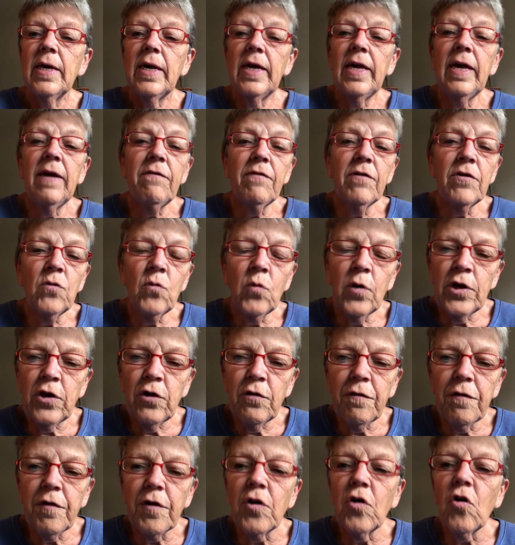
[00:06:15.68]
even when
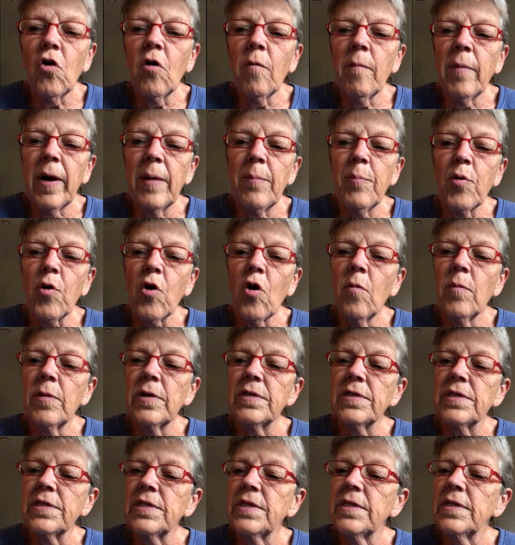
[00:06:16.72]
you forgot my
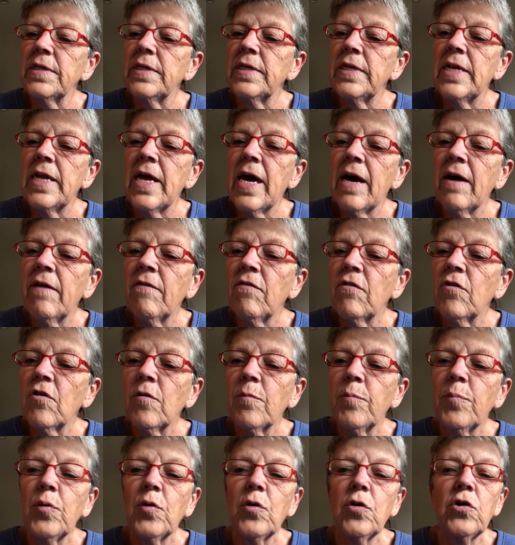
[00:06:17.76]
promise to
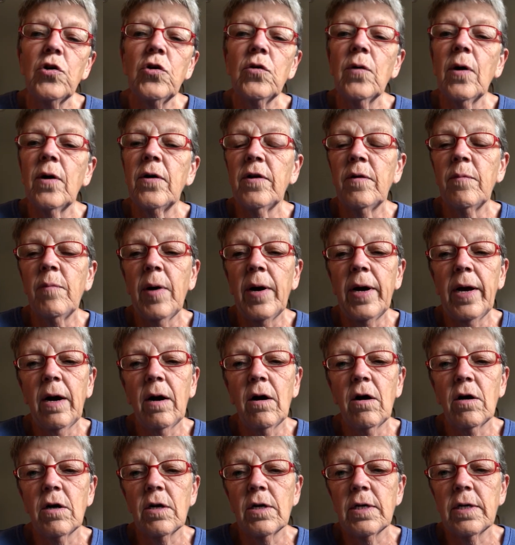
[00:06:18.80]
never put you out of my
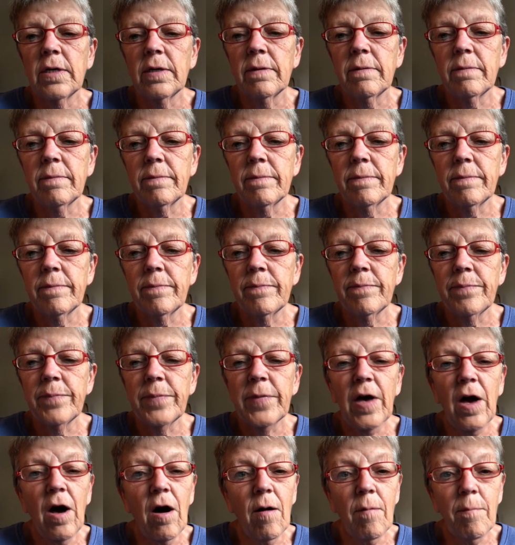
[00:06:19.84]
heart.
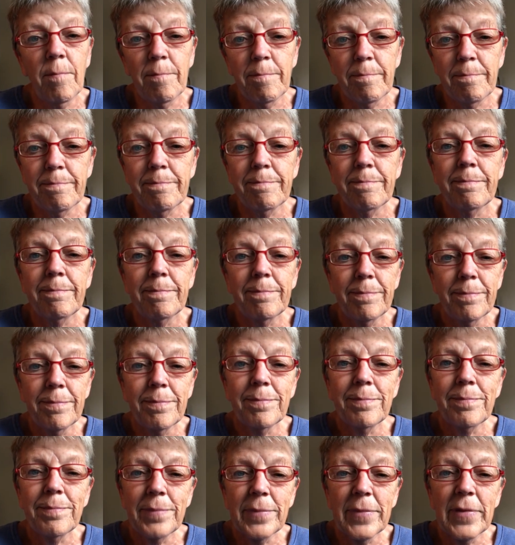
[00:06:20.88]
Come,
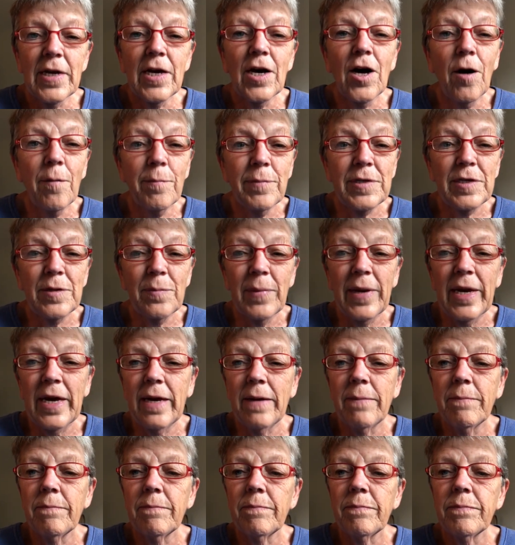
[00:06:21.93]
come to
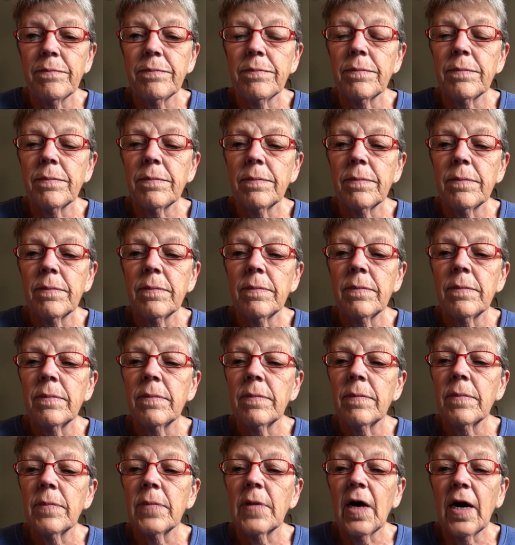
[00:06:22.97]
me.
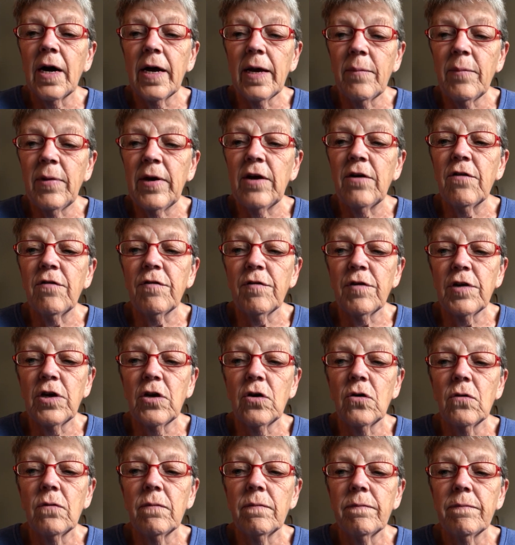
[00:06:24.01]
I am here for
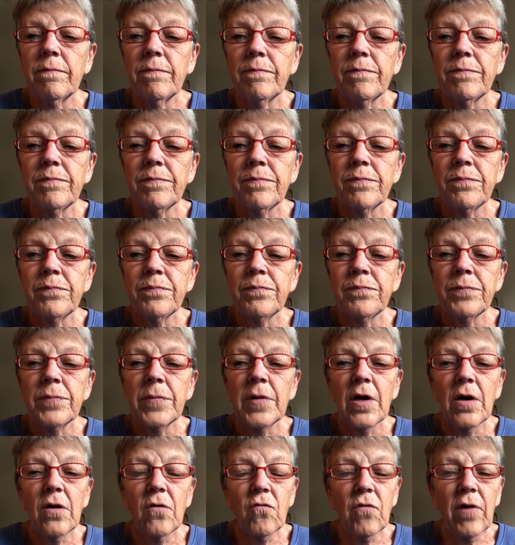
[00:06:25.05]
you.
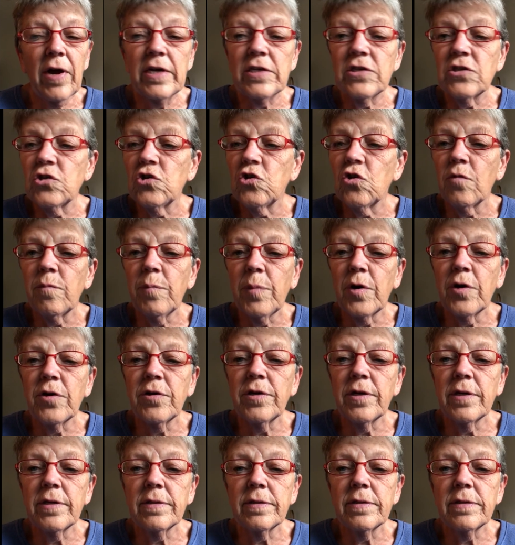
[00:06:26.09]
Rest your
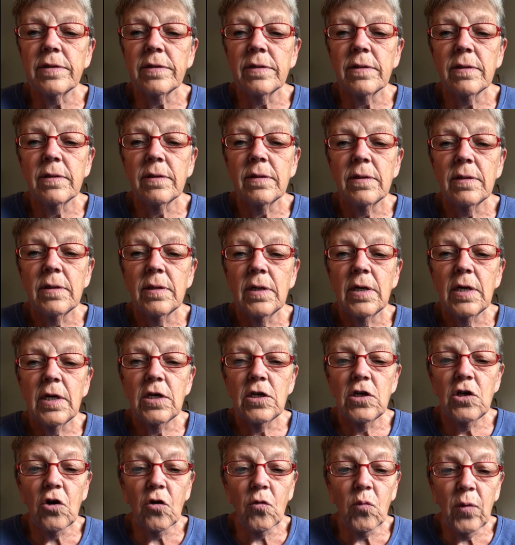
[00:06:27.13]
burdens,
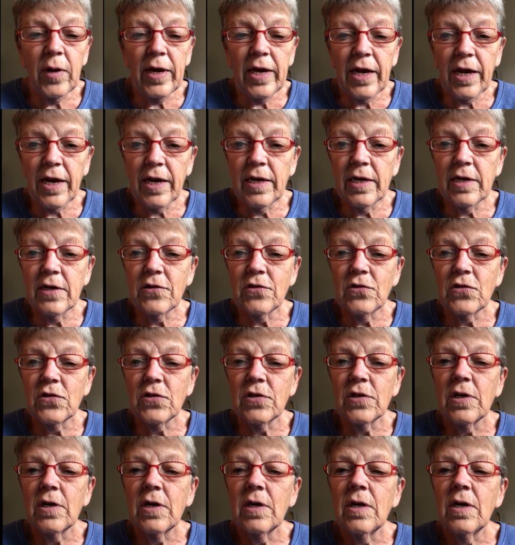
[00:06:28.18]
your
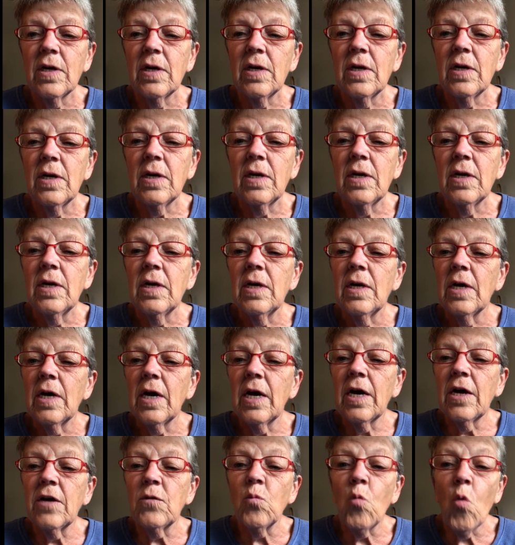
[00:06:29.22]
weariness,
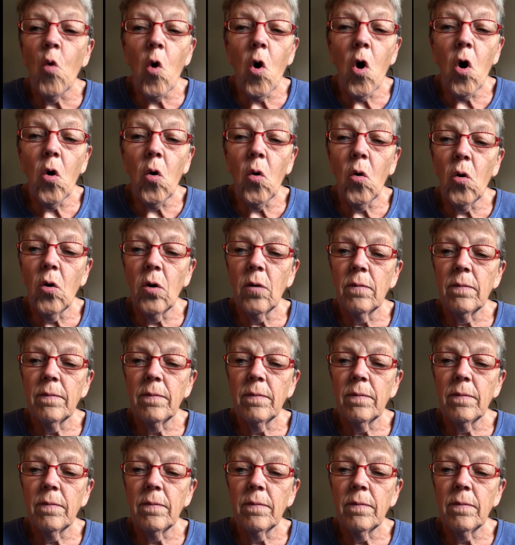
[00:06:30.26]
and woe